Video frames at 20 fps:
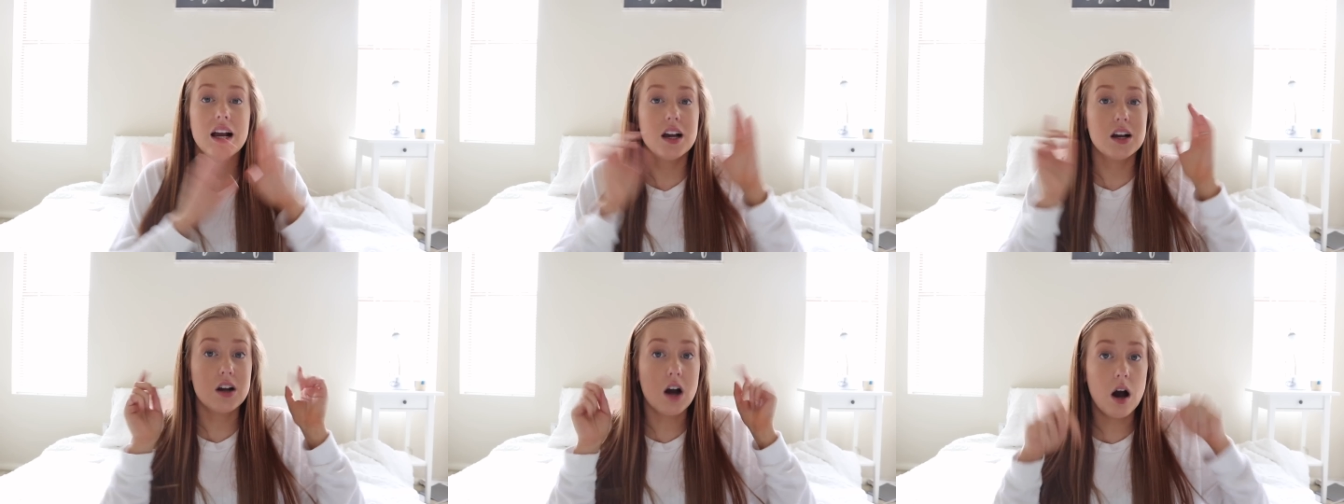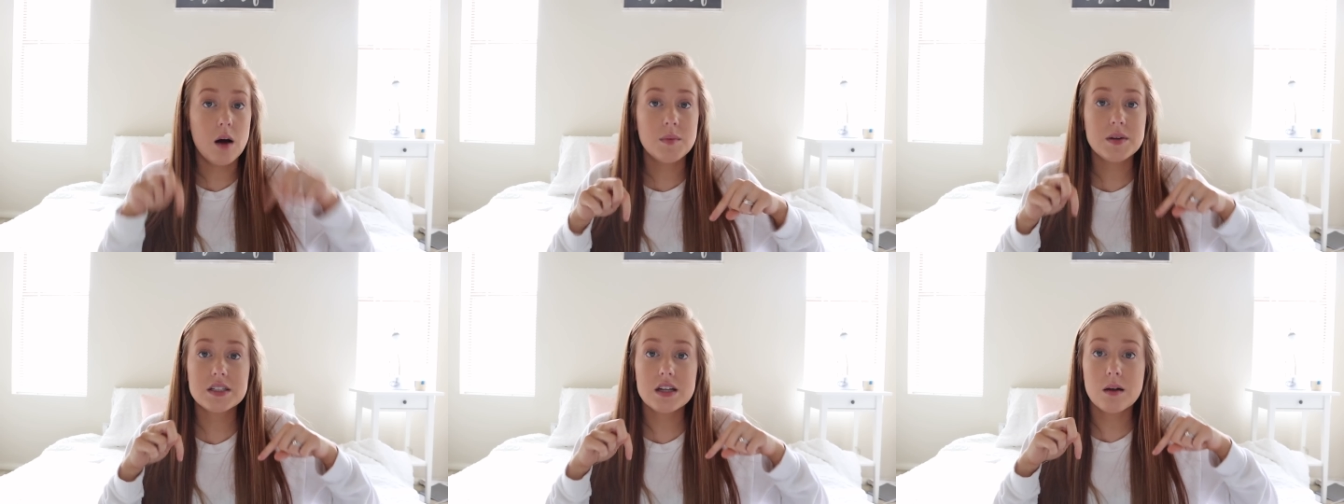
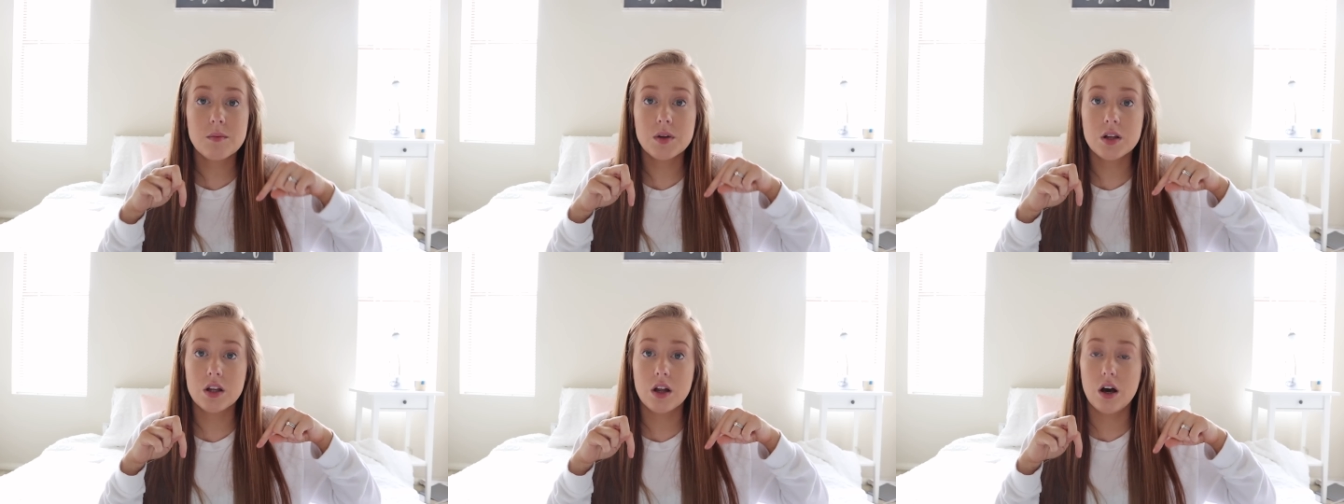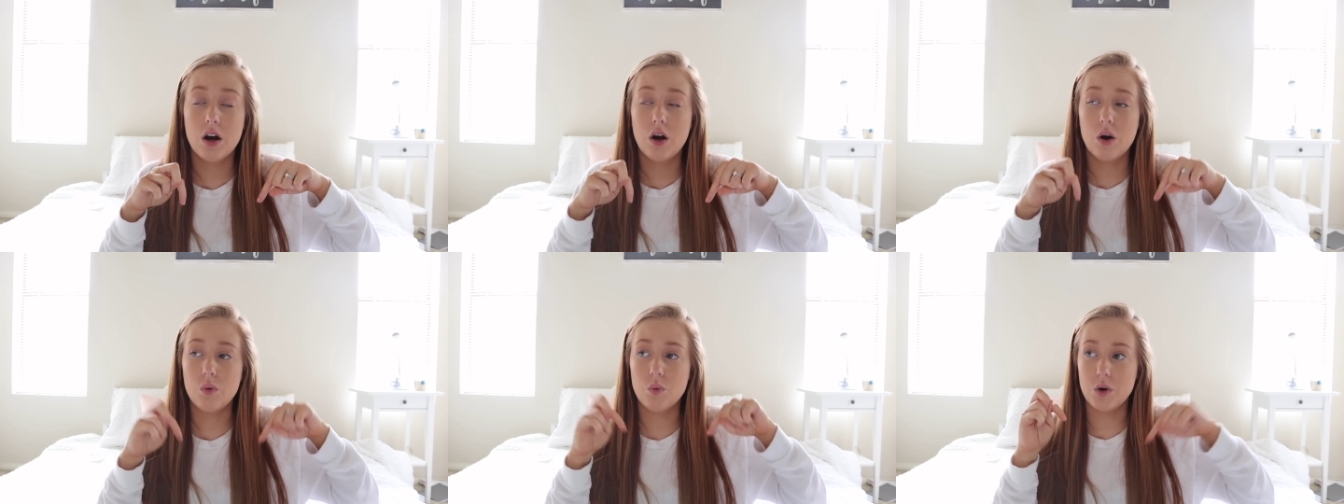comment down
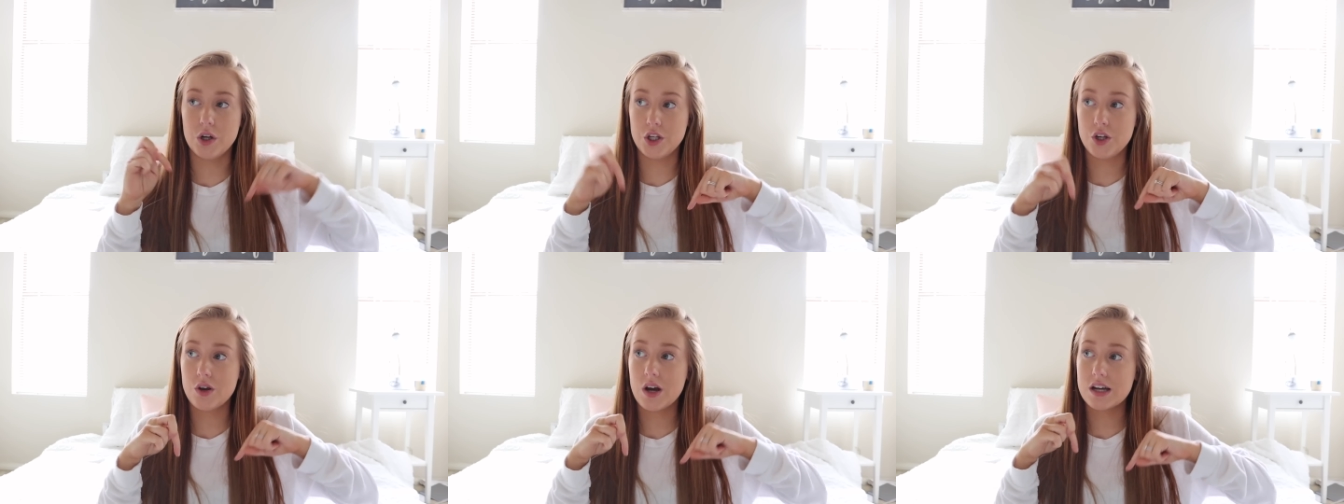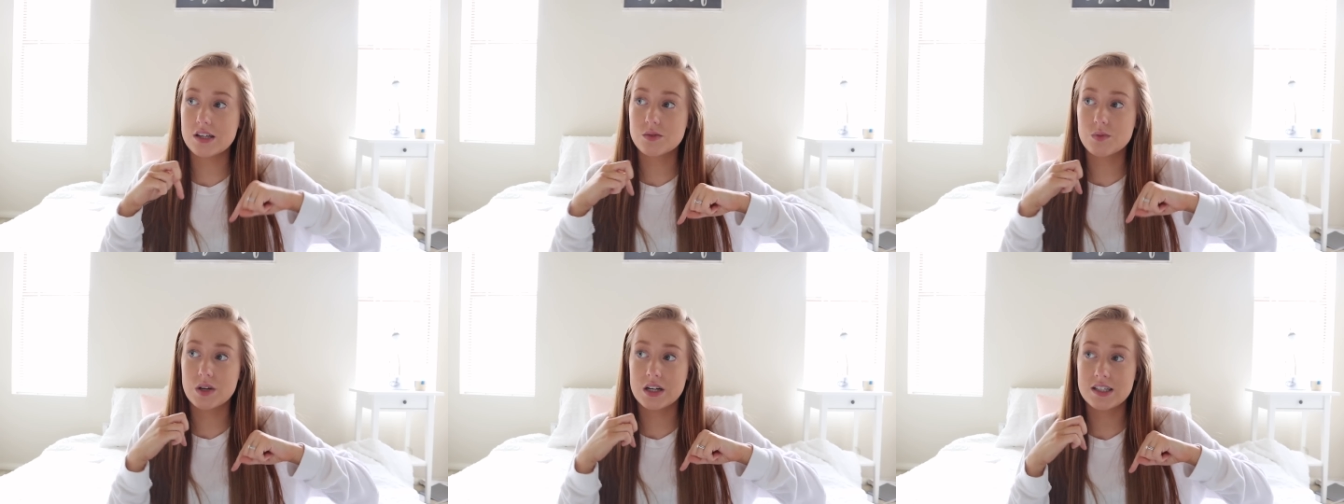below what you
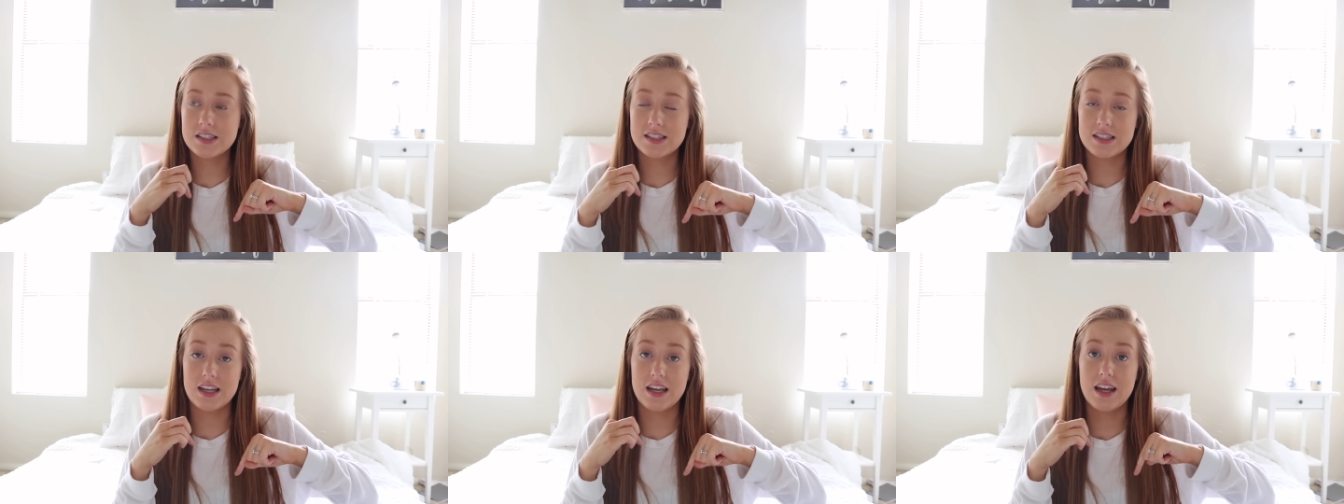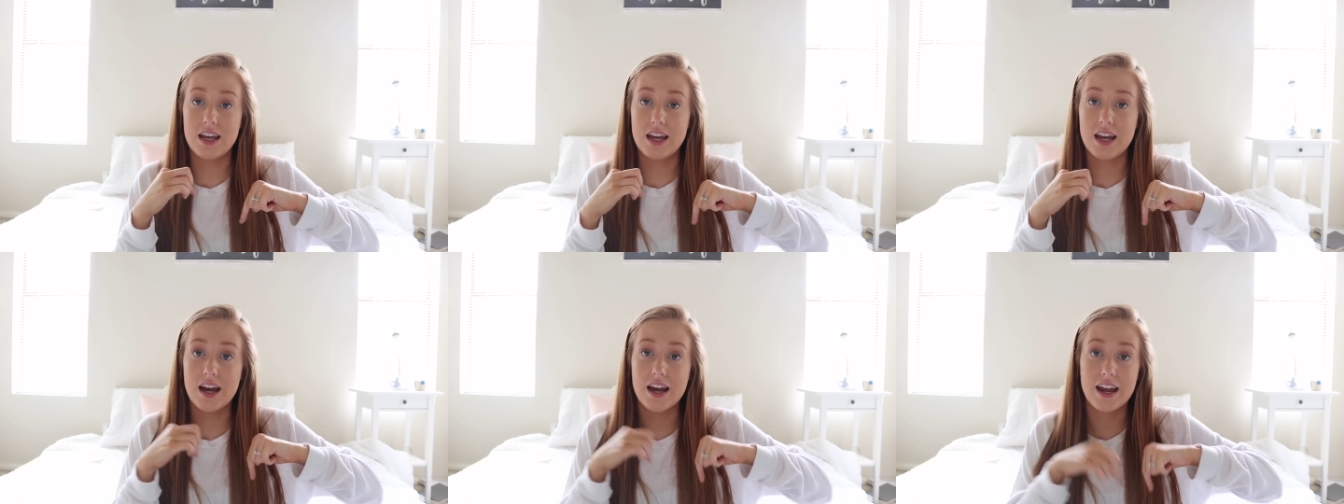guys want to
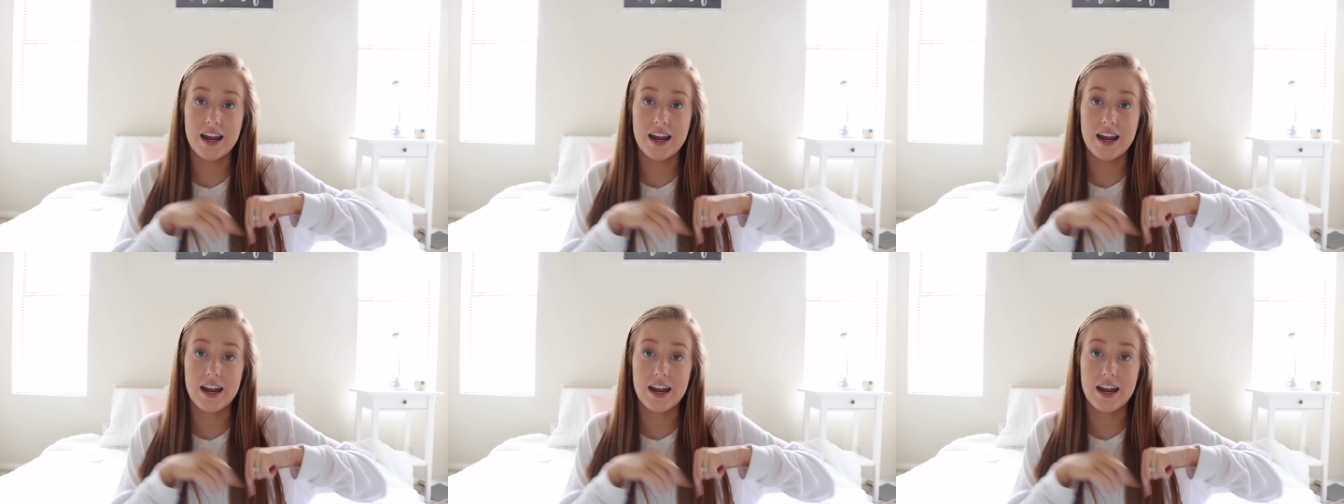see,